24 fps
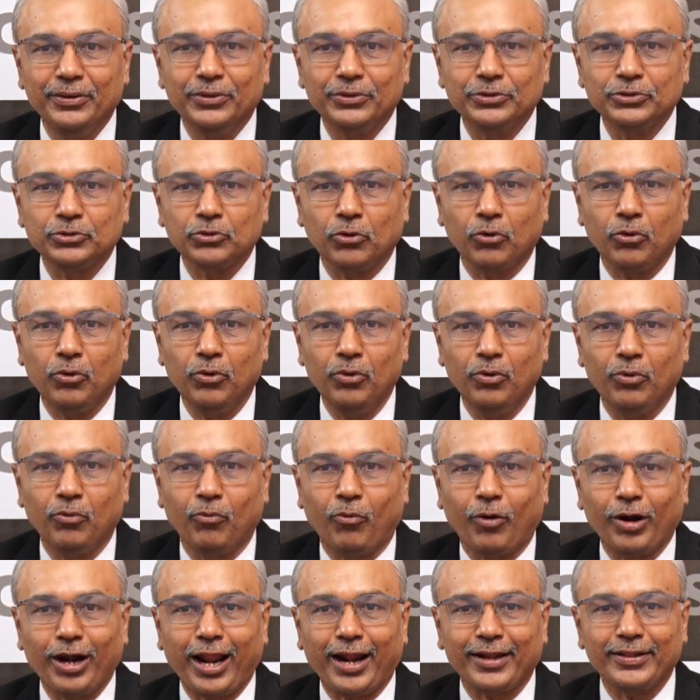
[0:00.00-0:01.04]
So
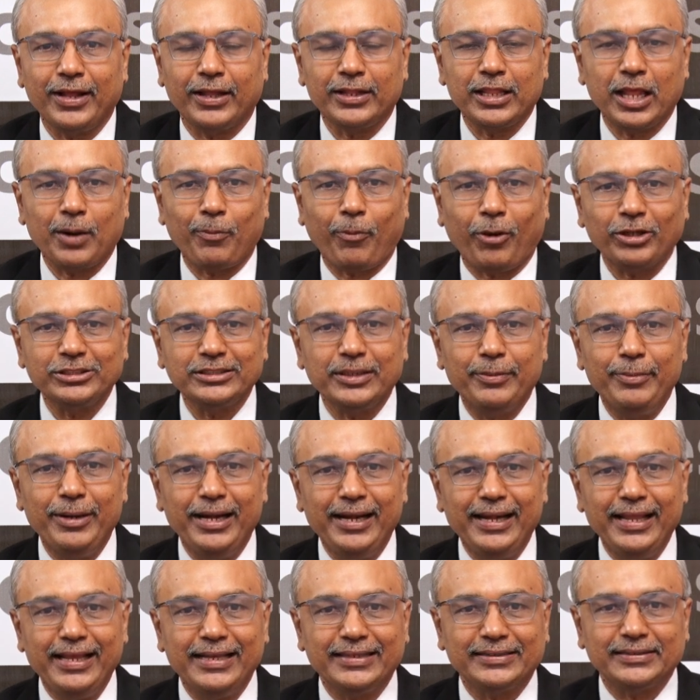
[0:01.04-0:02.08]
what are the other
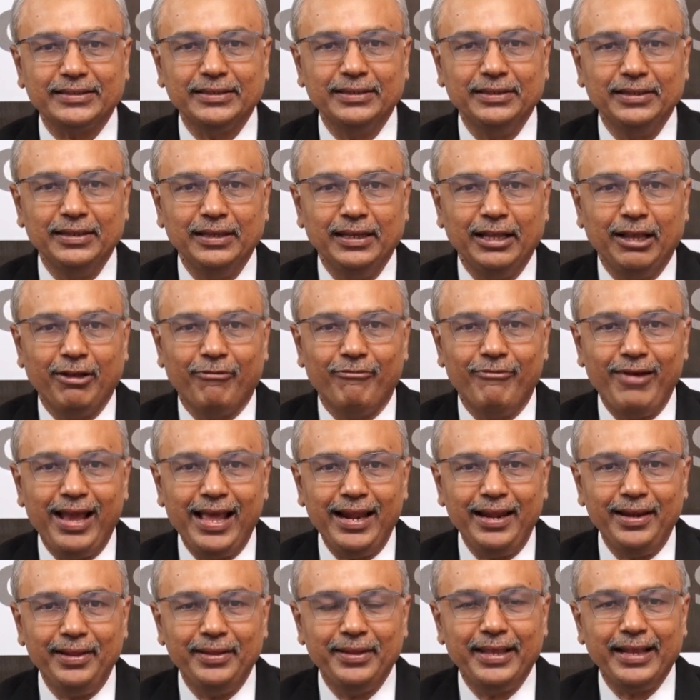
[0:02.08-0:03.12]
possibilities?
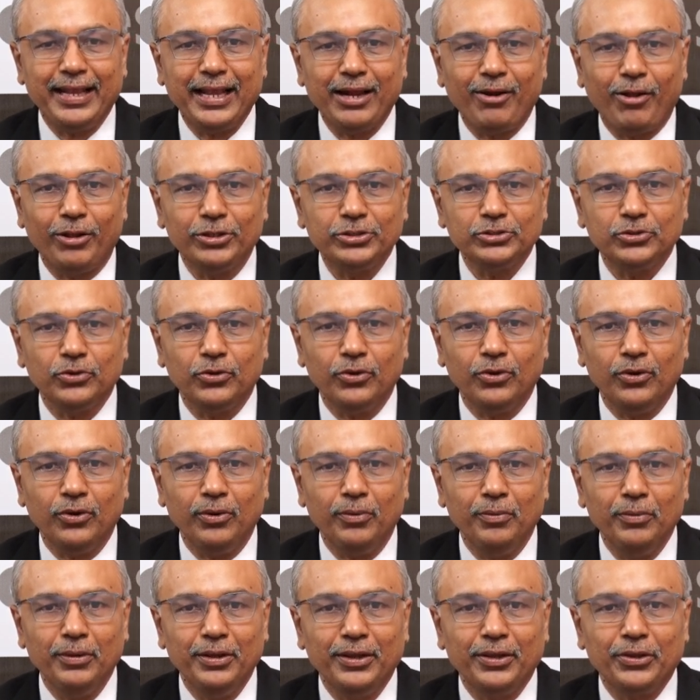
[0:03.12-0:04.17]
Well, he can
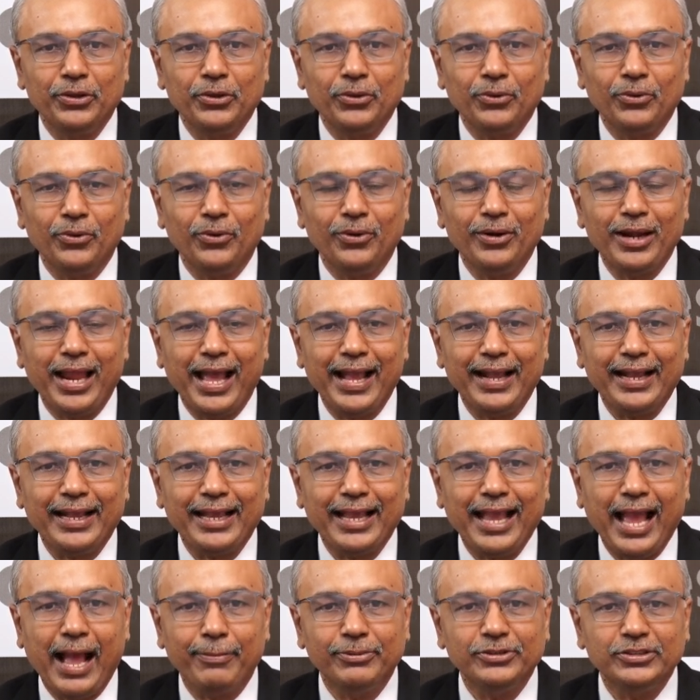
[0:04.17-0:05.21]
also, like
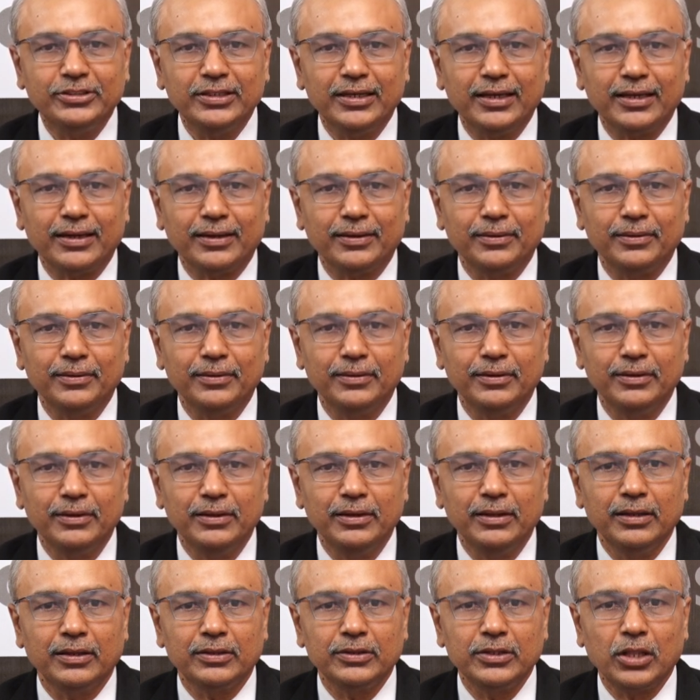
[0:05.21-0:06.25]
capture
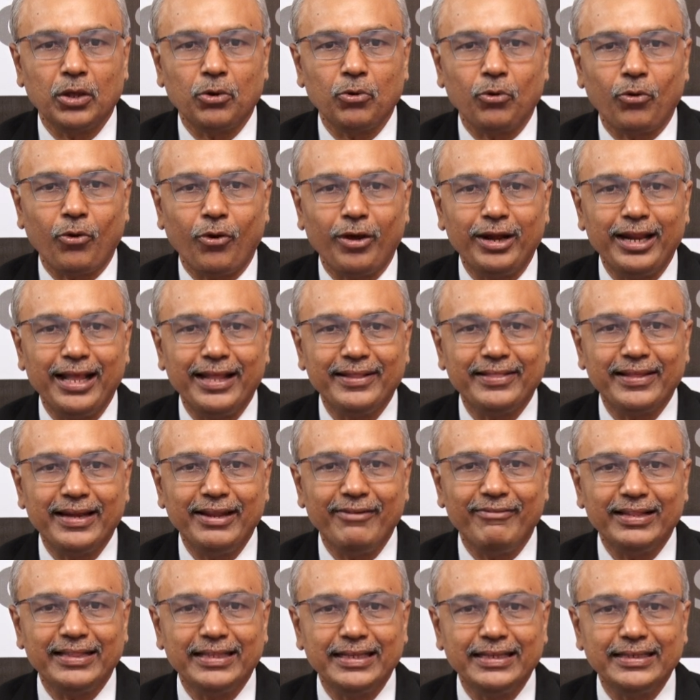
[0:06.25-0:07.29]
the rook on
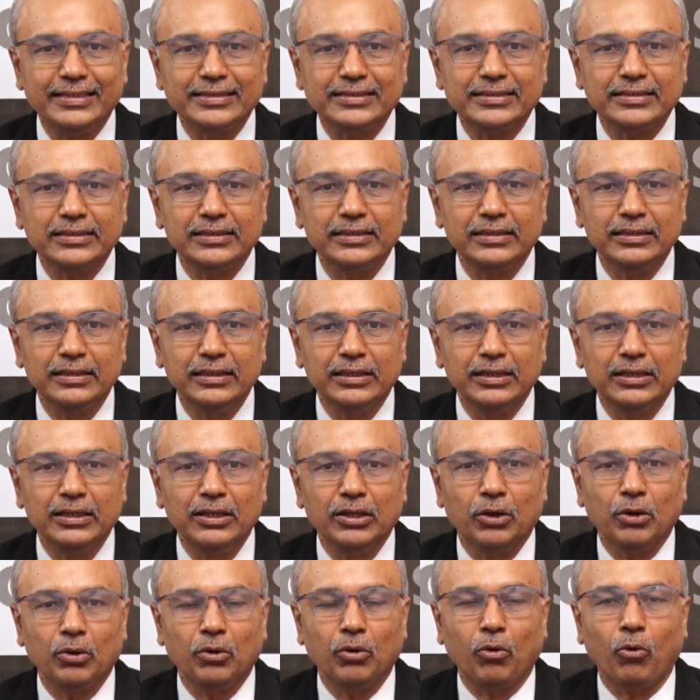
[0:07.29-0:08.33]
a3 with his
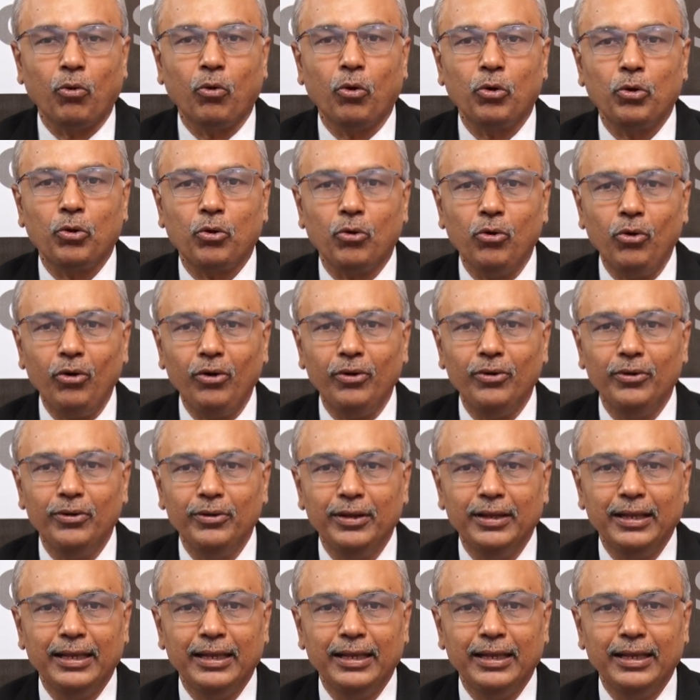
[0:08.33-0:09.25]
own rook.